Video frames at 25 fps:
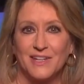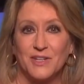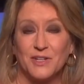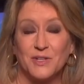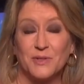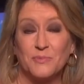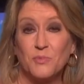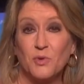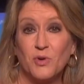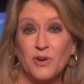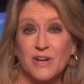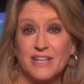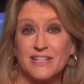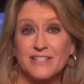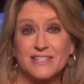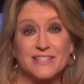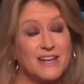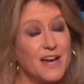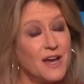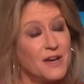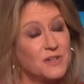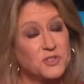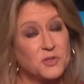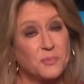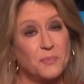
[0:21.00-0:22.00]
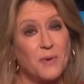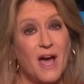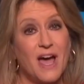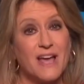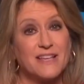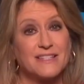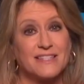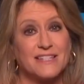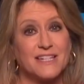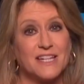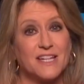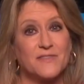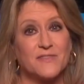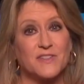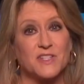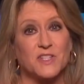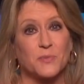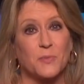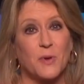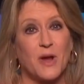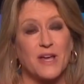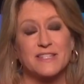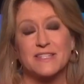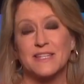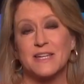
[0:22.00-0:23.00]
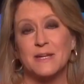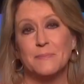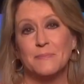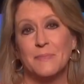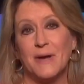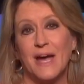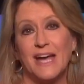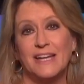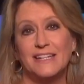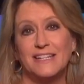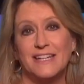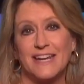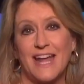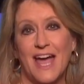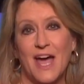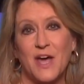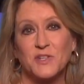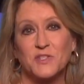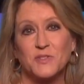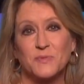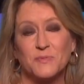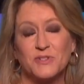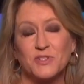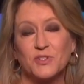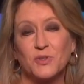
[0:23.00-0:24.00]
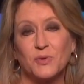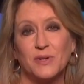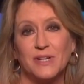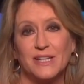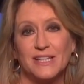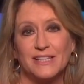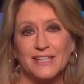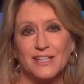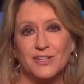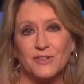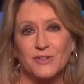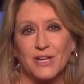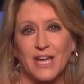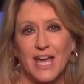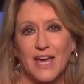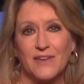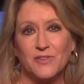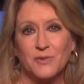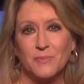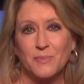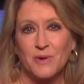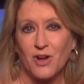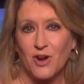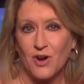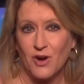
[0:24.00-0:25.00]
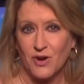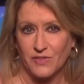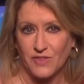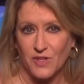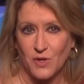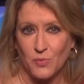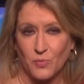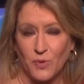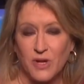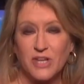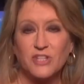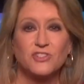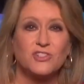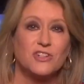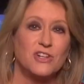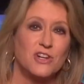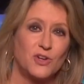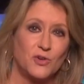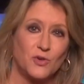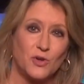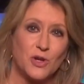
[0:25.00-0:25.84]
Good morning. Stocks are positive as President Biden and House Majority Leader Kevin McCarthy reached an